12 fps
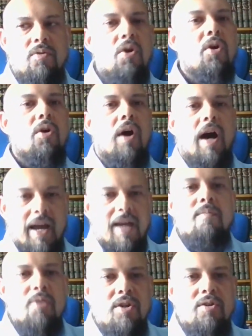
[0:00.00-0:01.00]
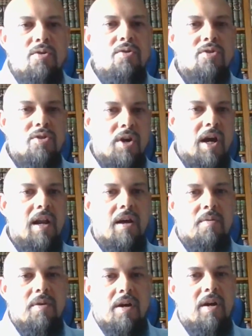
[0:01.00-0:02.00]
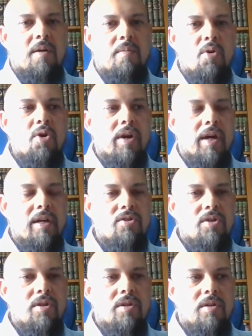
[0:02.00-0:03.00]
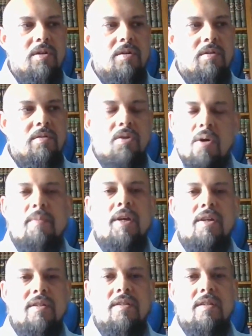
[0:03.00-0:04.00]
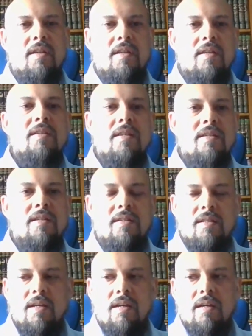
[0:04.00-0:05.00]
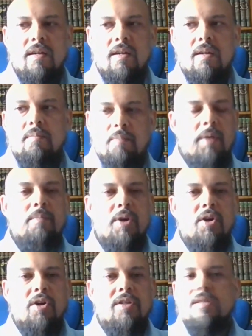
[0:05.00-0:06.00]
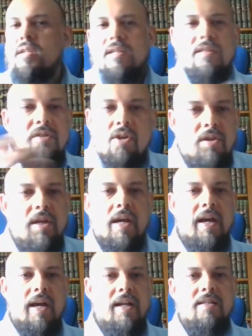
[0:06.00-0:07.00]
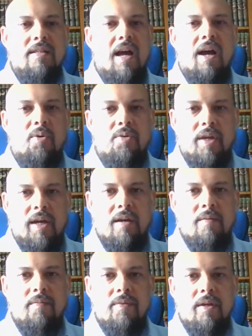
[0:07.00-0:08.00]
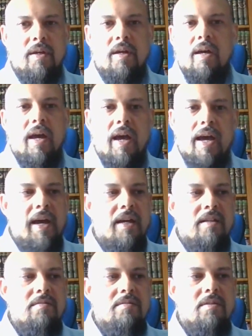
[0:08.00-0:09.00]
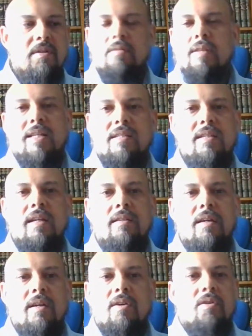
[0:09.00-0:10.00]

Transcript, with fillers: no, I am going to use the halal, halal mortgage, not because it's a necessity, but because there's nothing else out there. And that's it.